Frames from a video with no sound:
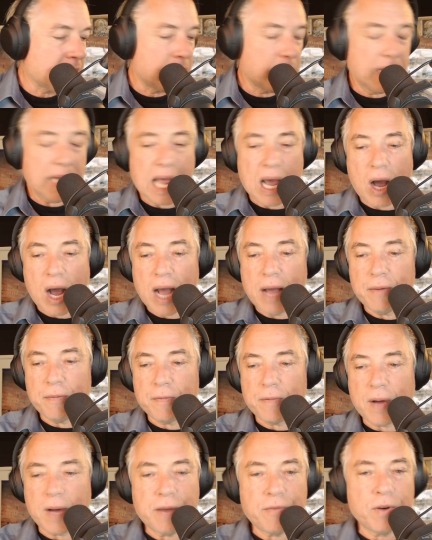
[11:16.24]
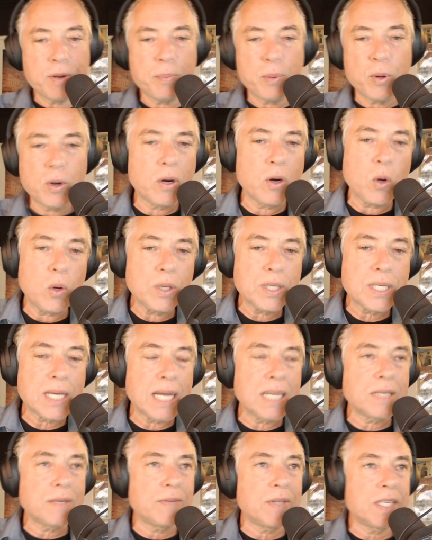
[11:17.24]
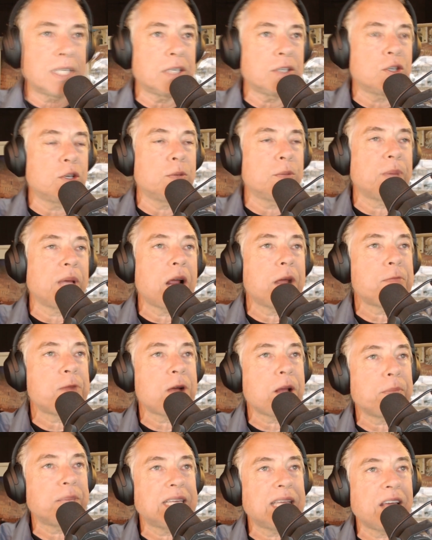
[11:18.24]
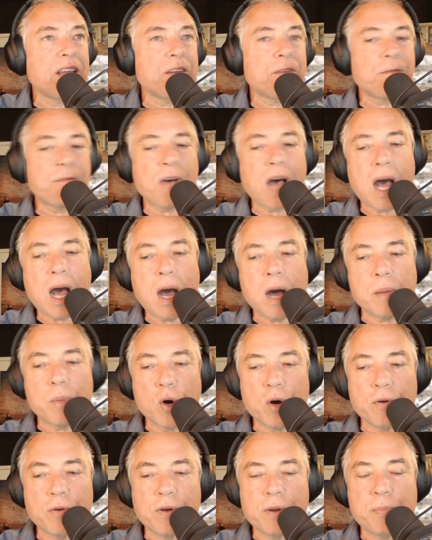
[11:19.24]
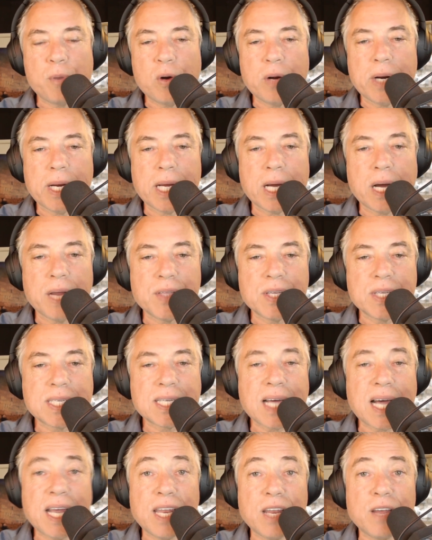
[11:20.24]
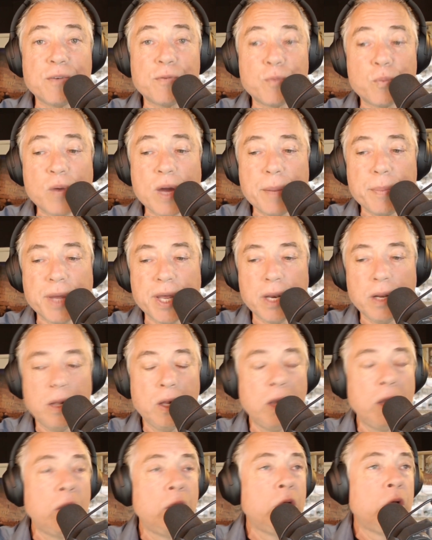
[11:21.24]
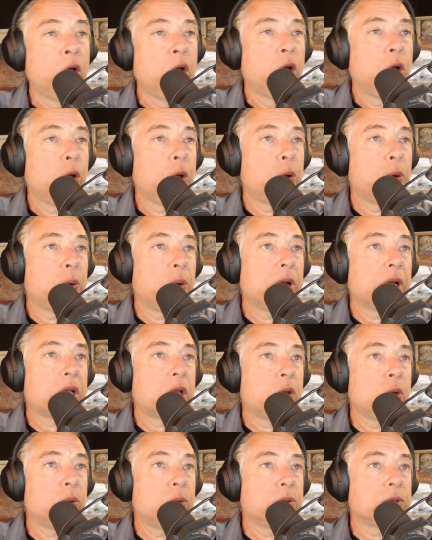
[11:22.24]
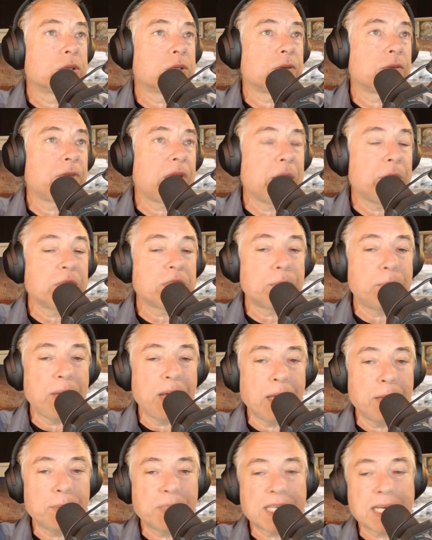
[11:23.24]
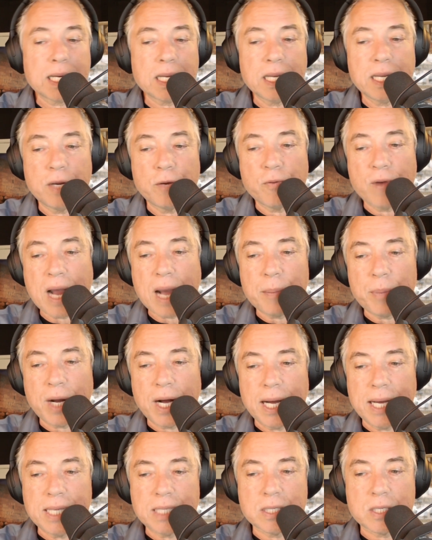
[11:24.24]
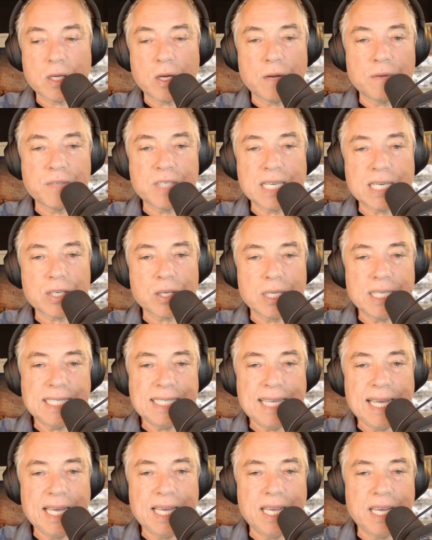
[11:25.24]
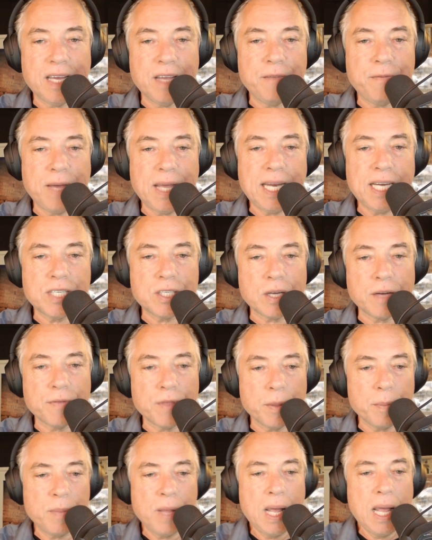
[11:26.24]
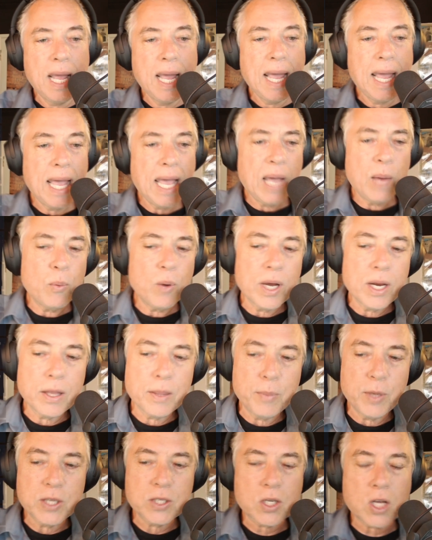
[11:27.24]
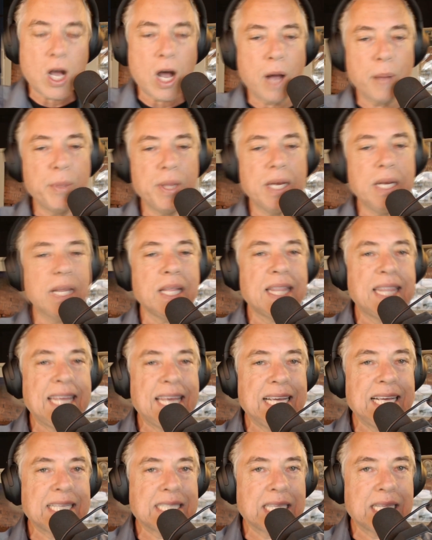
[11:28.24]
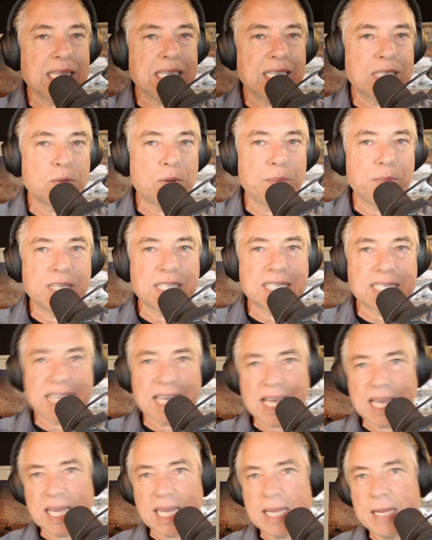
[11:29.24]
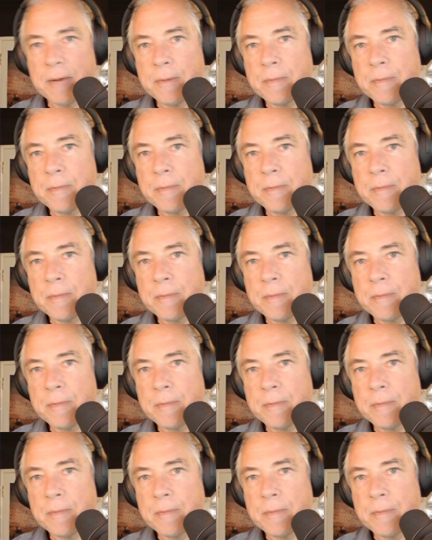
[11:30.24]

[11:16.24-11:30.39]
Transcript: I've reported all sides of this issue, but I've probably done far more reporting on the side of women who accuse famous men, particularly rabbis, of sexually taking advantage of them. And one of the most common things that these women say